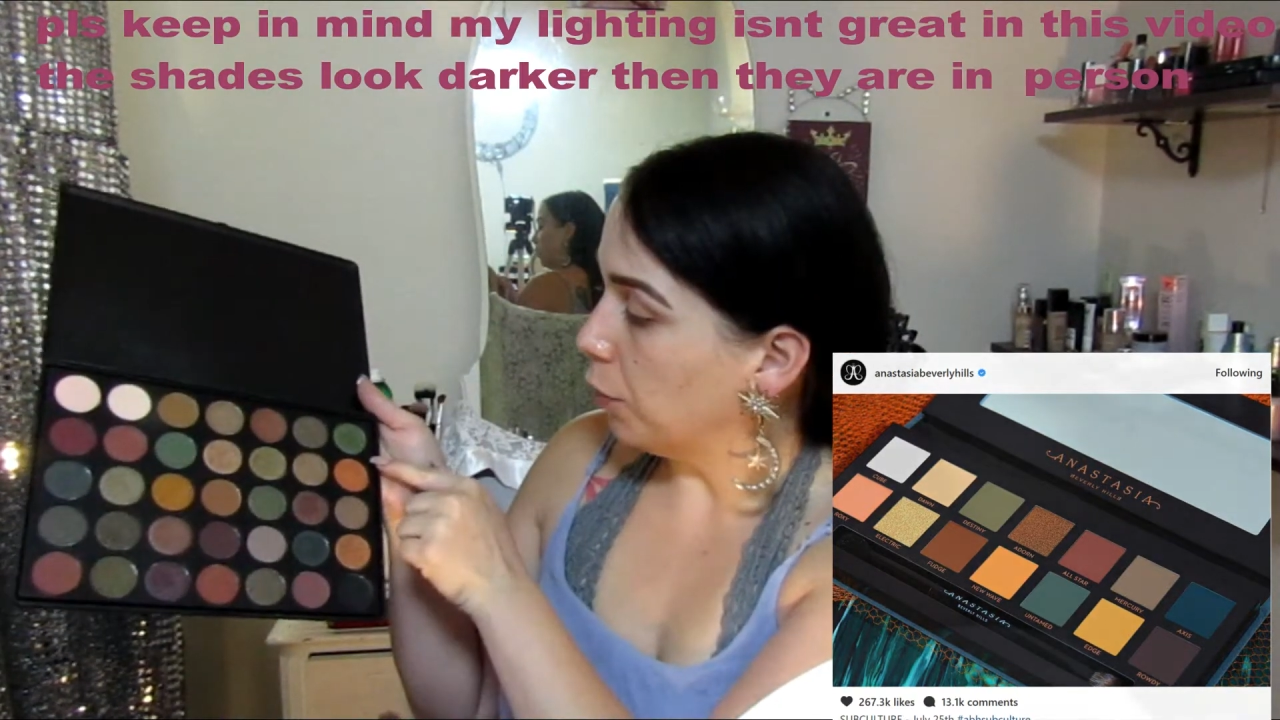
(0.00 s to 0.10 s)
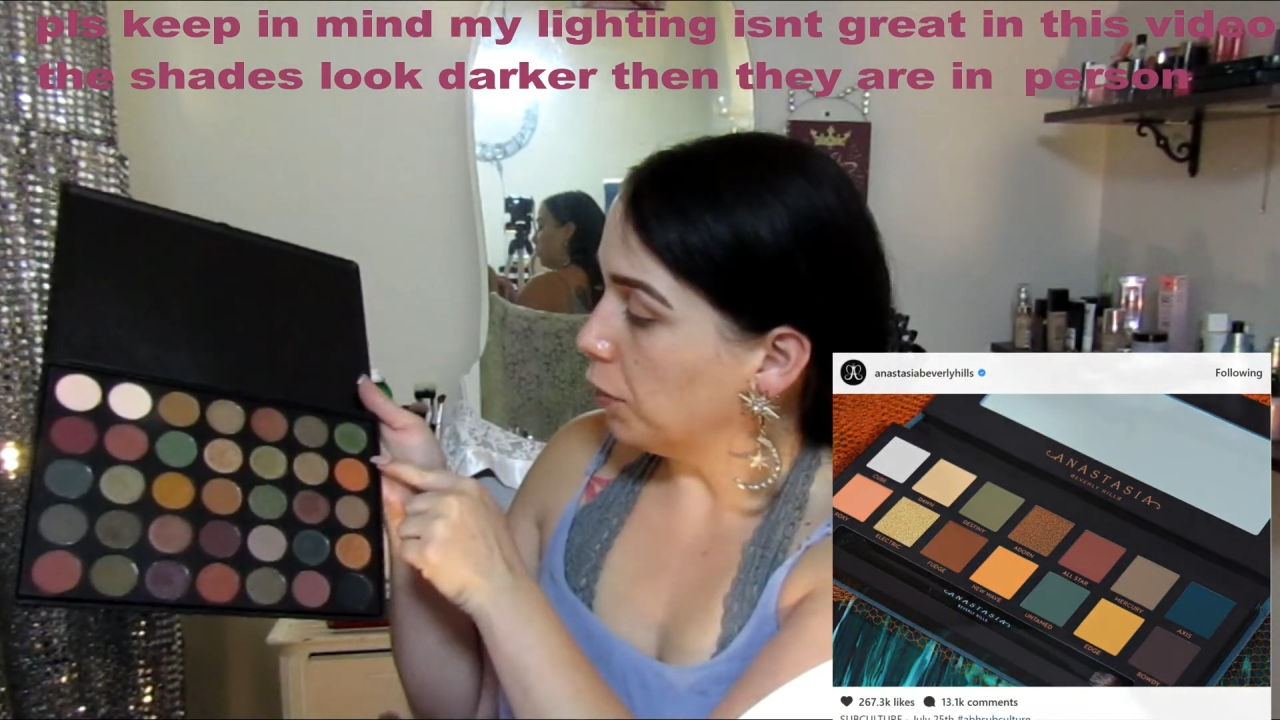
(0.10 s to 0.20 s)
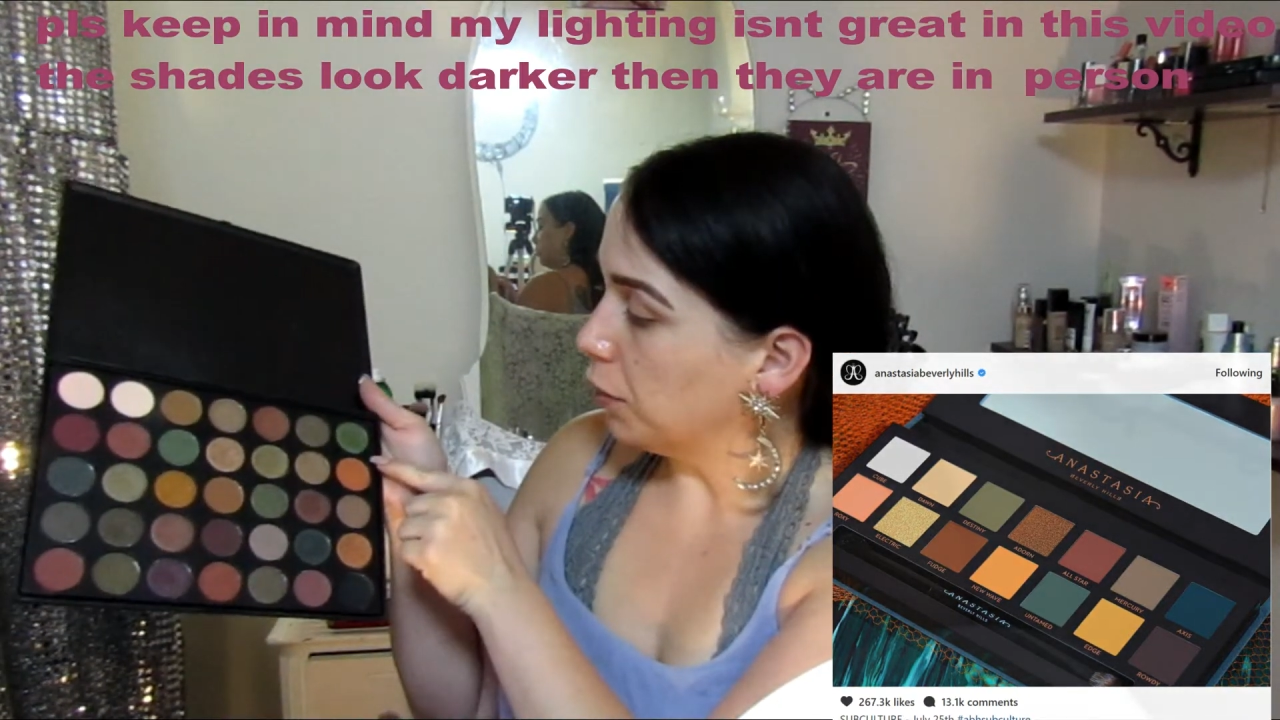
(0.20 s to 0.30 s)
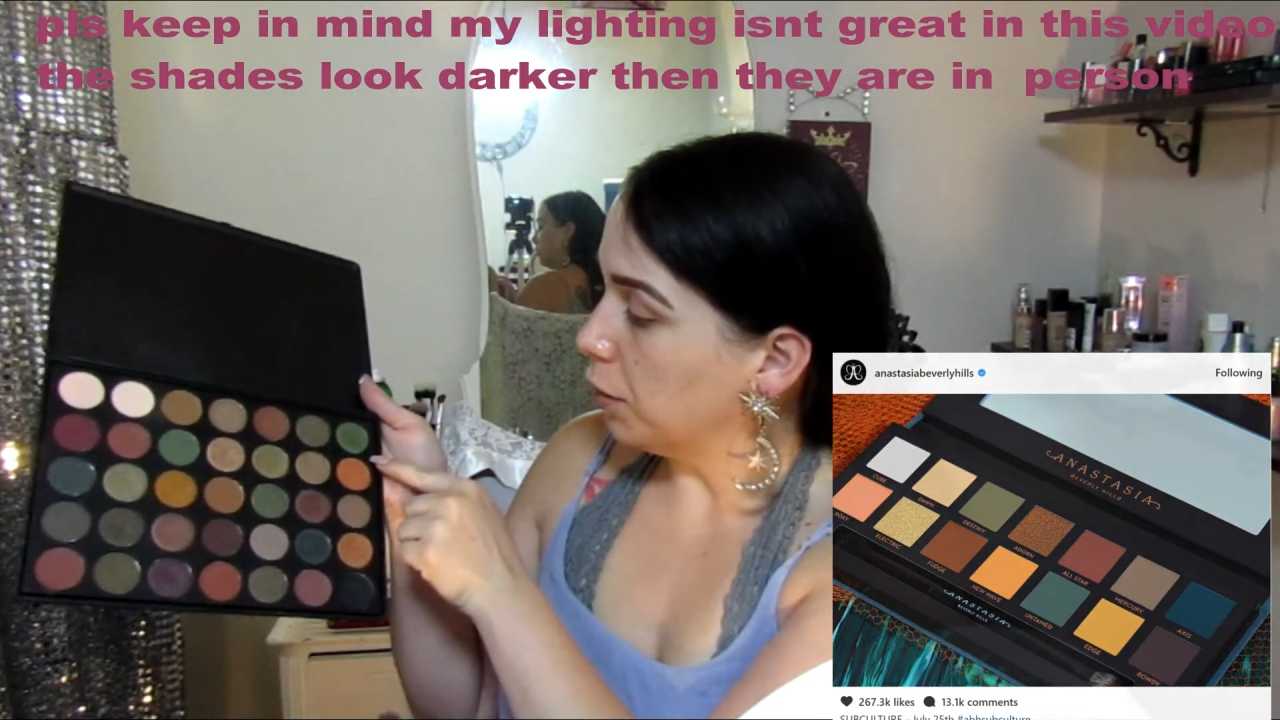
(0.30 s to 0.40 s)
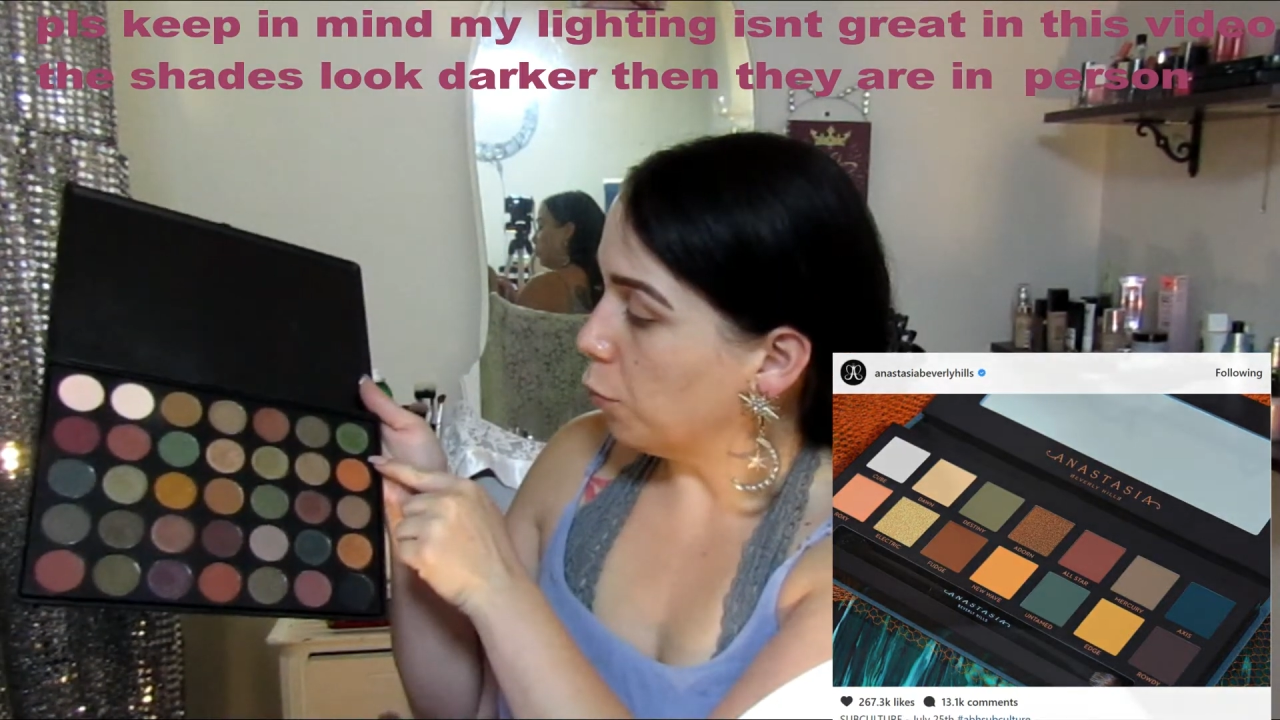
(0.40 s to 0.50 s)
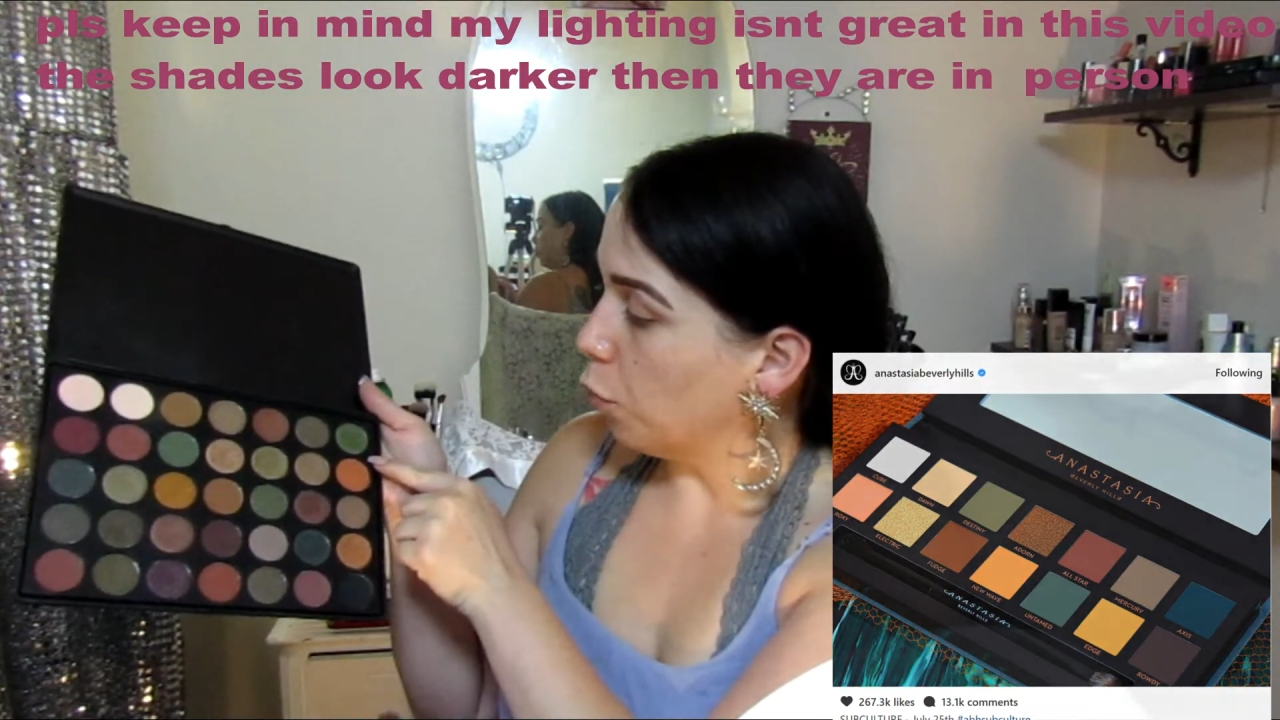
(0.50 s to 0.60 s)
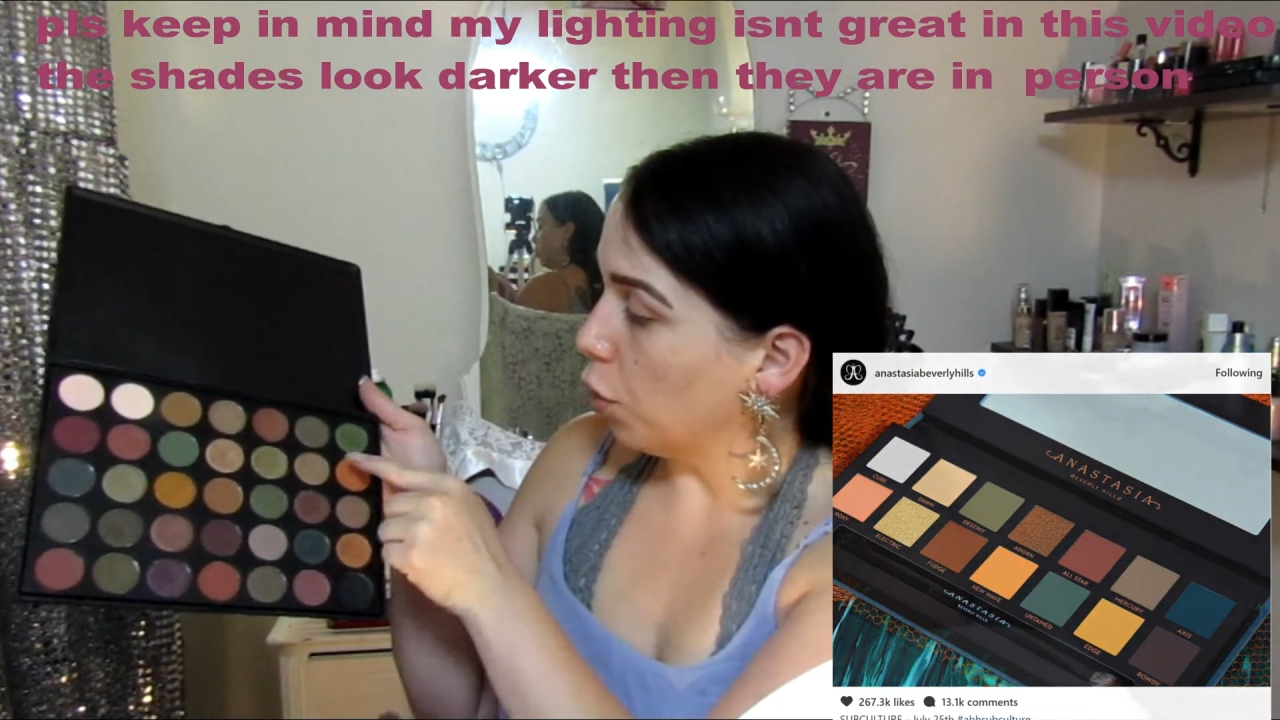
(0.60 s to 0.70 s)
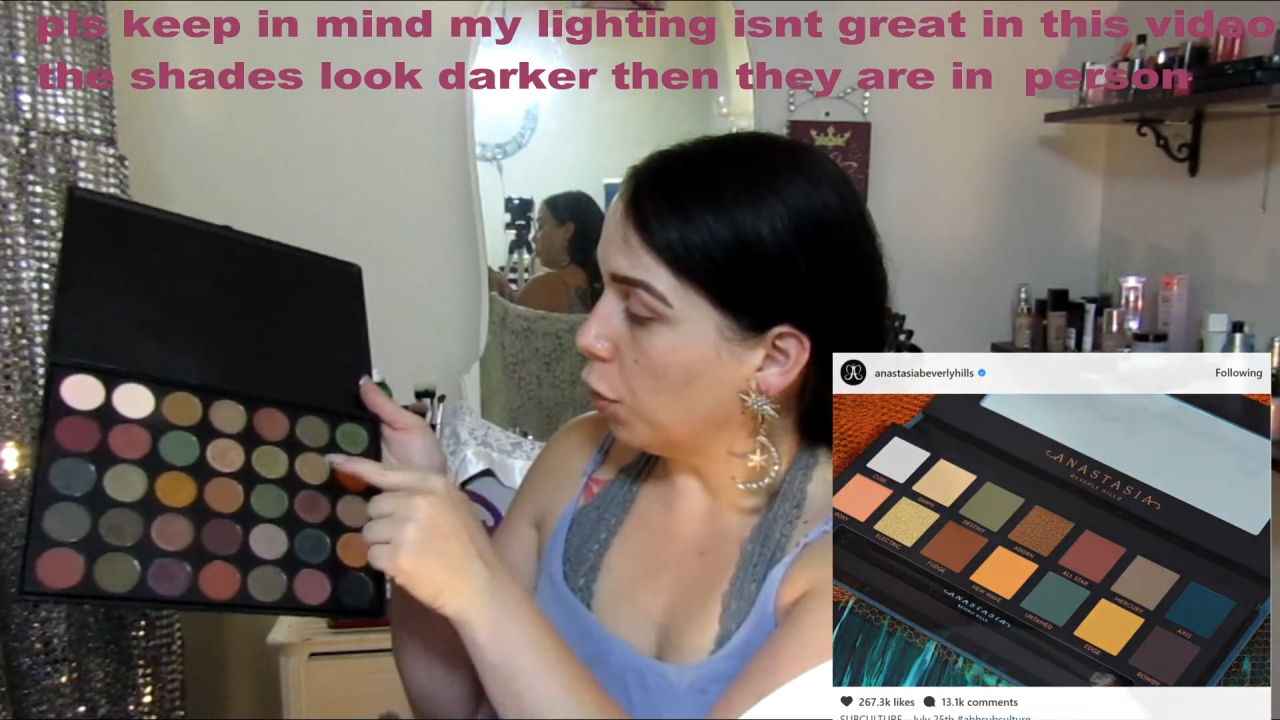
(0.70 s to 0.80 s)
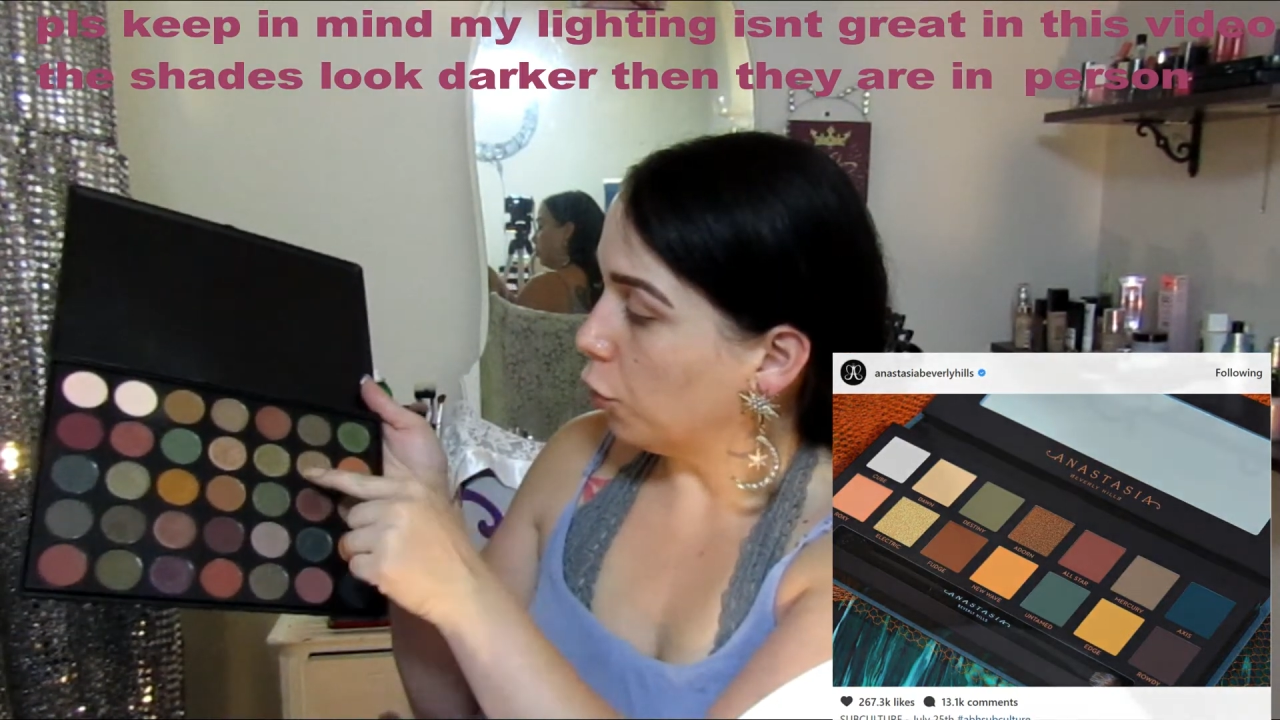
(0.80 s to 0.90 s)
some more